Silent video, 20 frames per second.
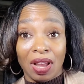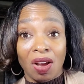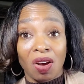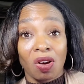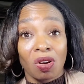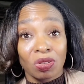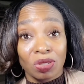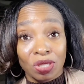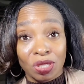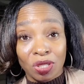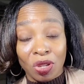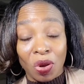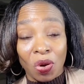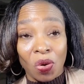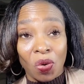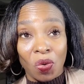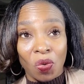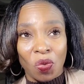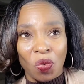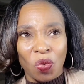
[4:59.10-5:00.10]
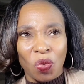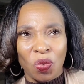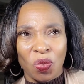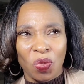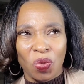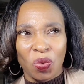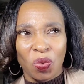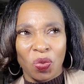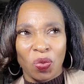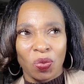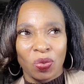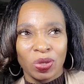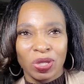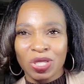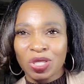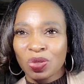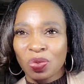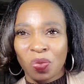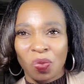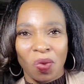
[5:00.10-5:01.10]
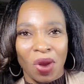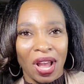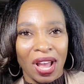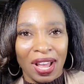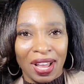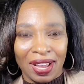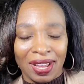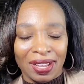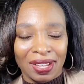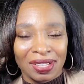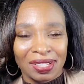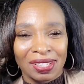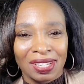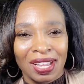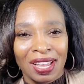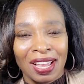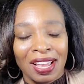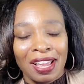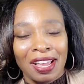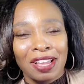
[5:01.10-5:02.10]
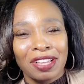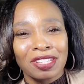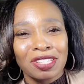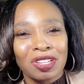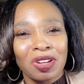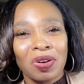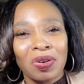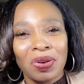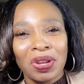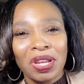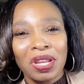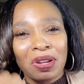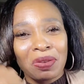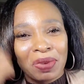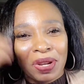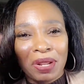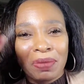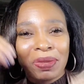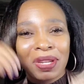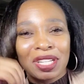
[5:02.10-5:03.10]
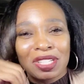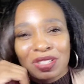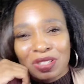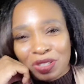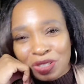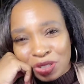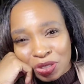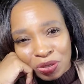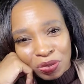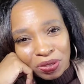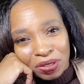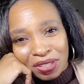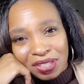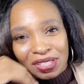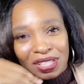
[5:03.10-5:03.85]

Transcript: also just wise. And so anyway, let me get to the story,